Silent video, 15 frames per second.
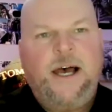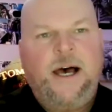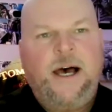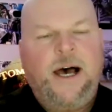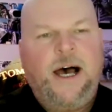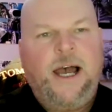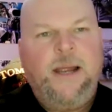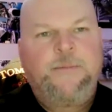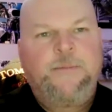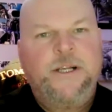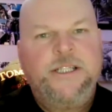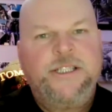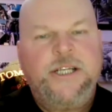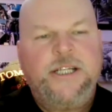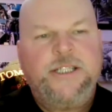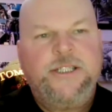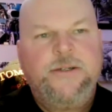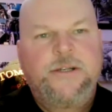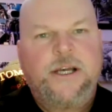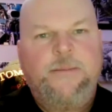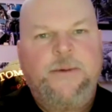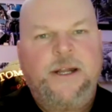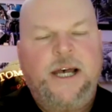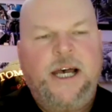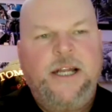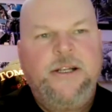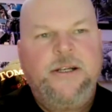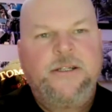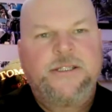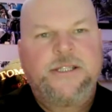I appreciate you coming on
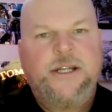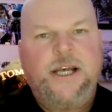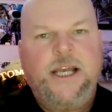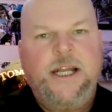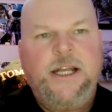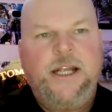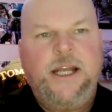here tonight,